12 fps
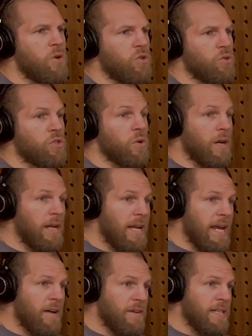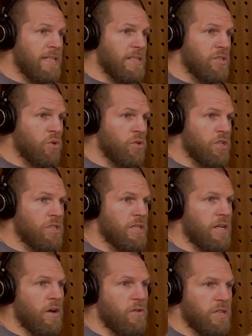models who clearly have eating
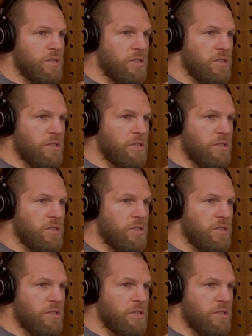disorders, you know,